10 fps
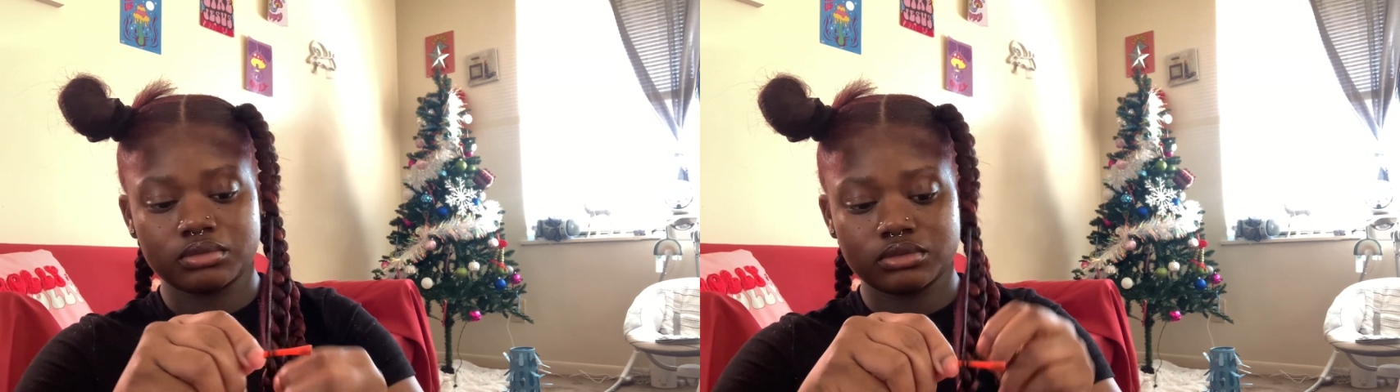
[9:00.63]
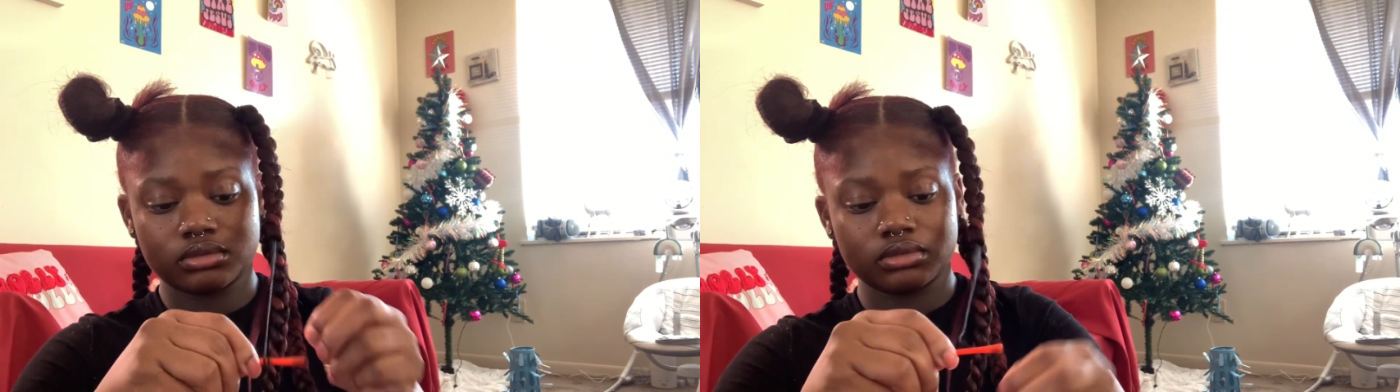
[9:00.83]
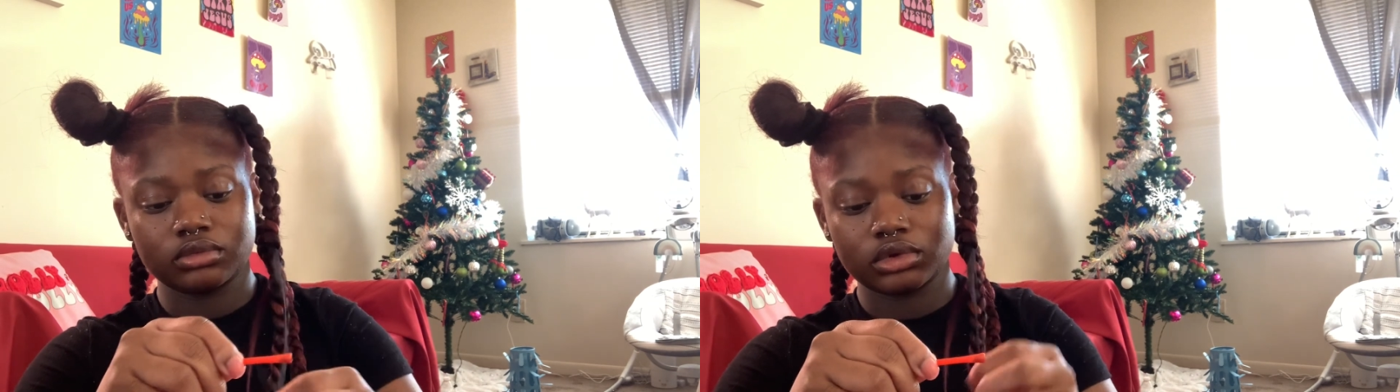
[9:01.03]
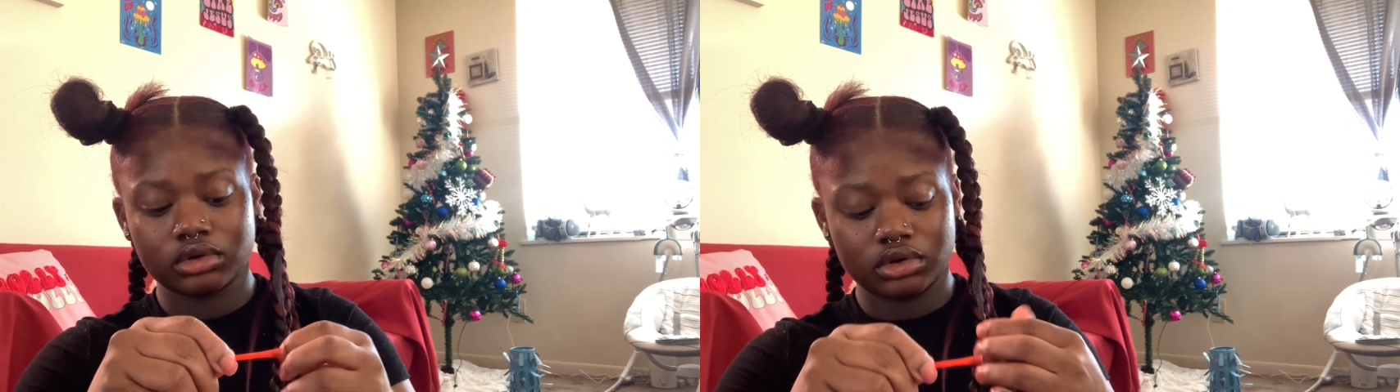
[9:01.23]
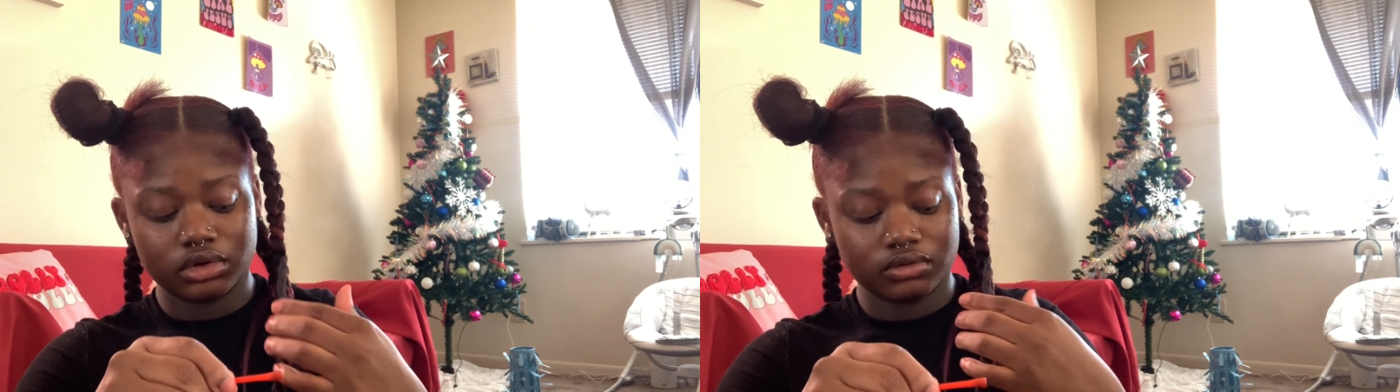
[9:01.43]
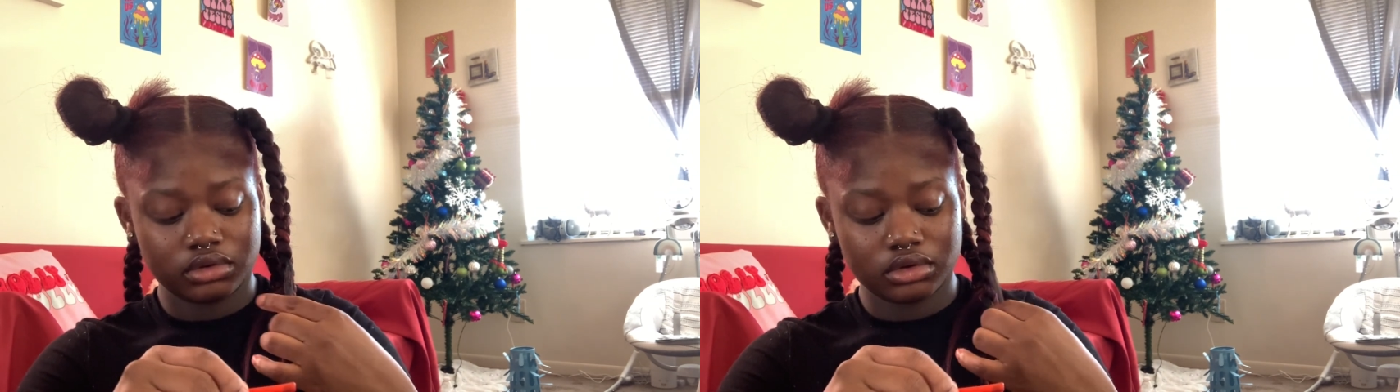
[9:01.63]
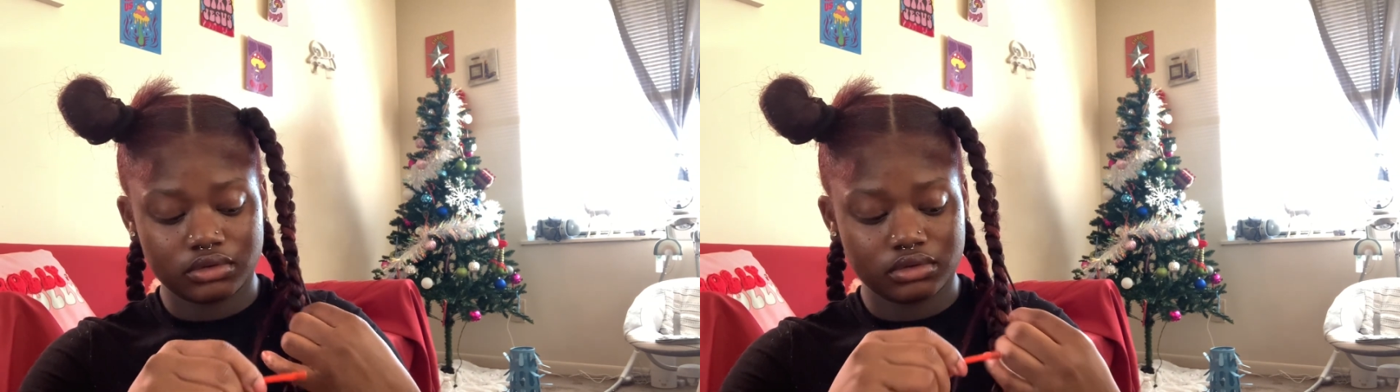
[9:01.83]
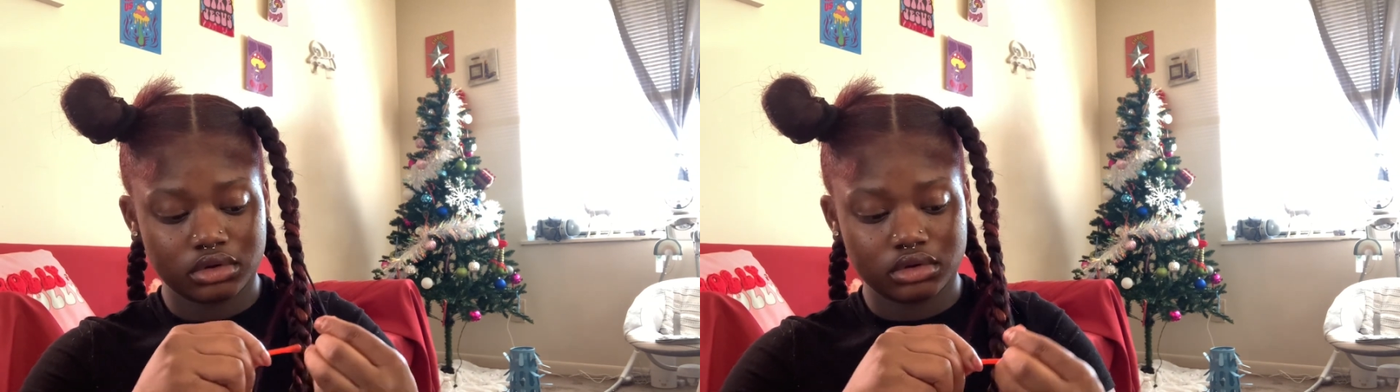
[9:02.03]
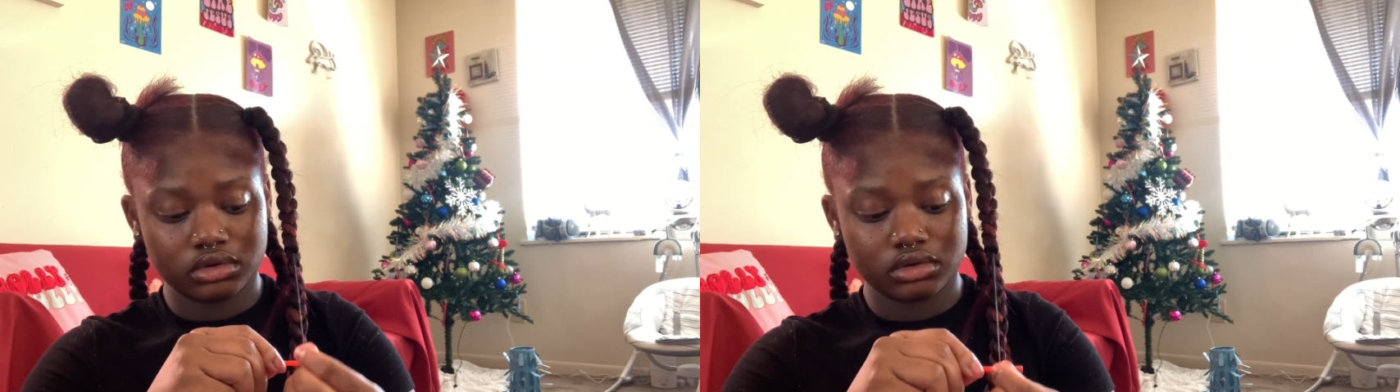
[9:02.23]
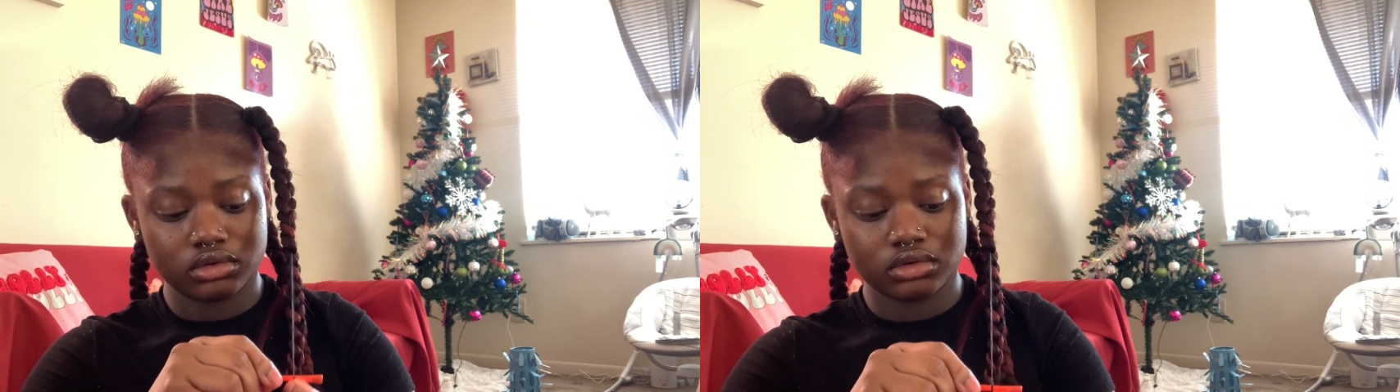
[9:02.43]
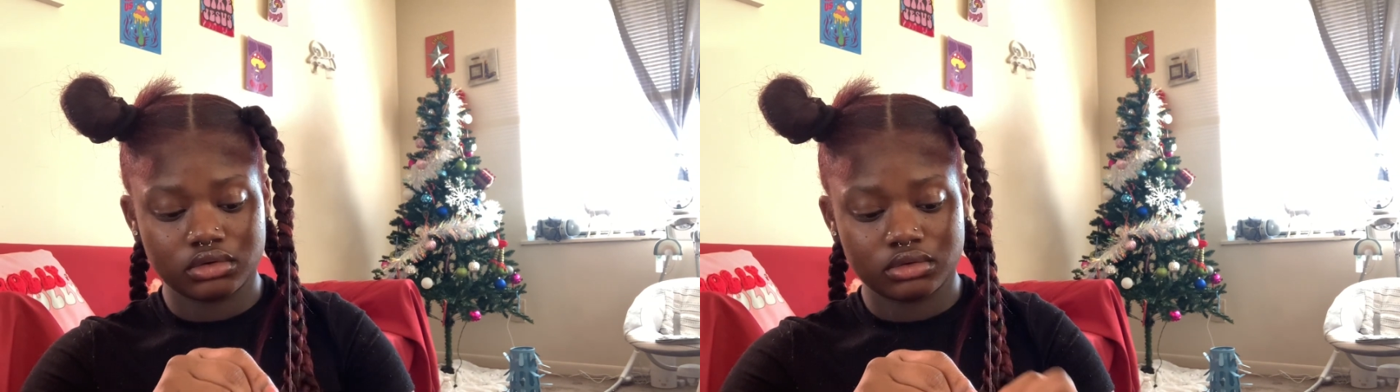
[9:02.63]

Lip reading: very end and roll it all the way up.